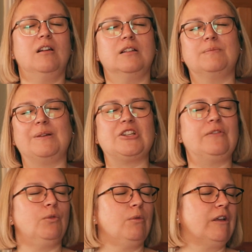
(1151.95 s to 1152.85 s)
especially
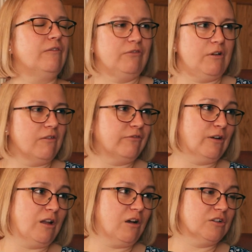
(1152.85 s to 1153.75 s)
if you're working for
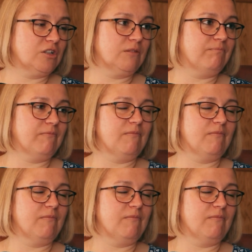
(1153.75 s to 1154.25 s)
a larger,